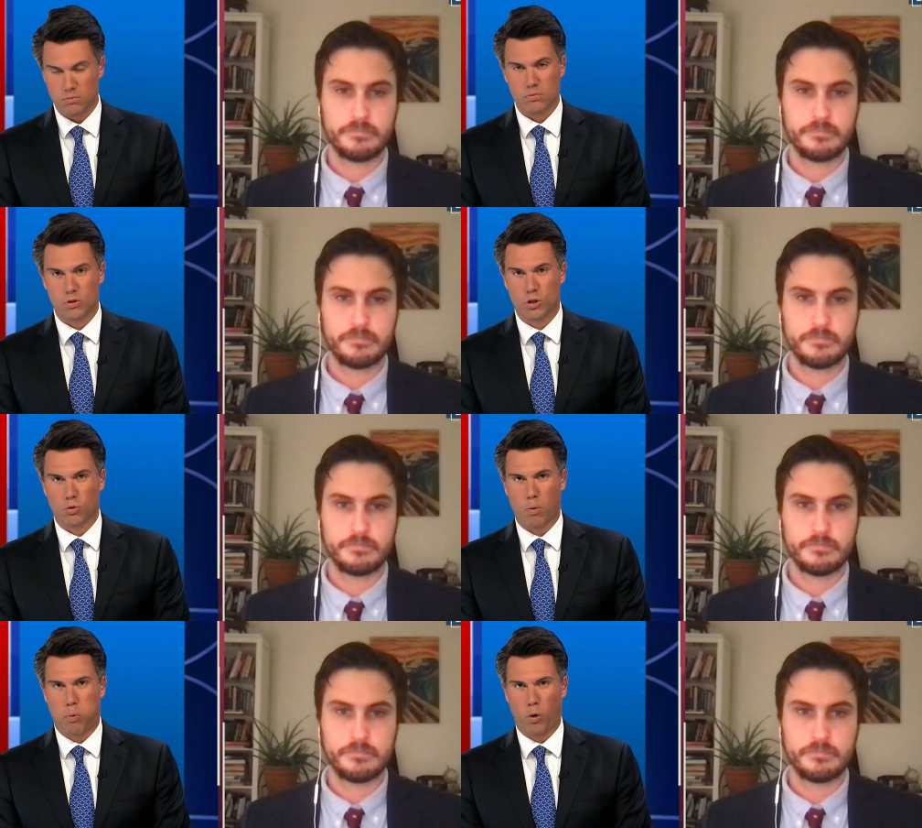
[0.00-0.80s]
Speaker 1: Does your
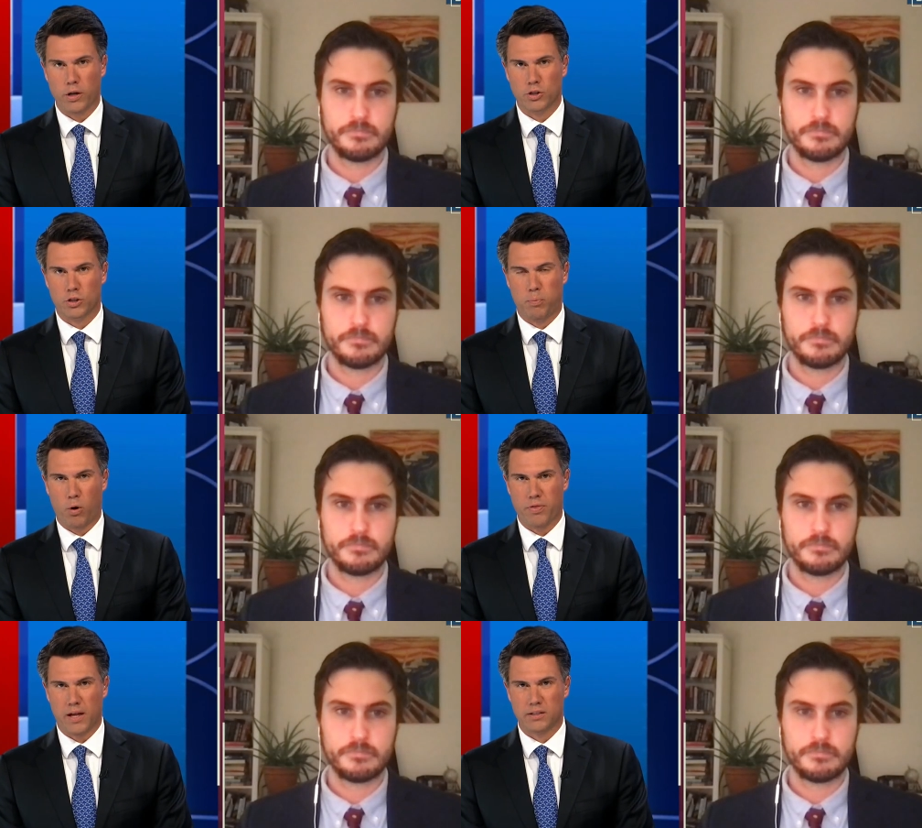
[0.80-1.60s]
reporting
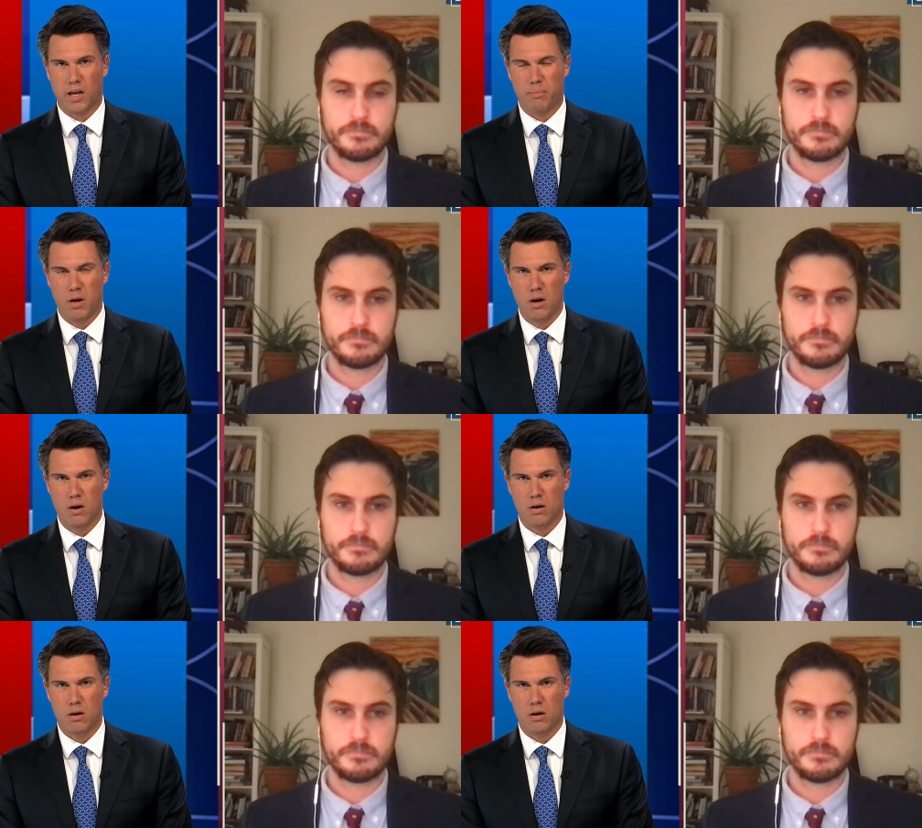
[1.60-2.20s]
support that statement?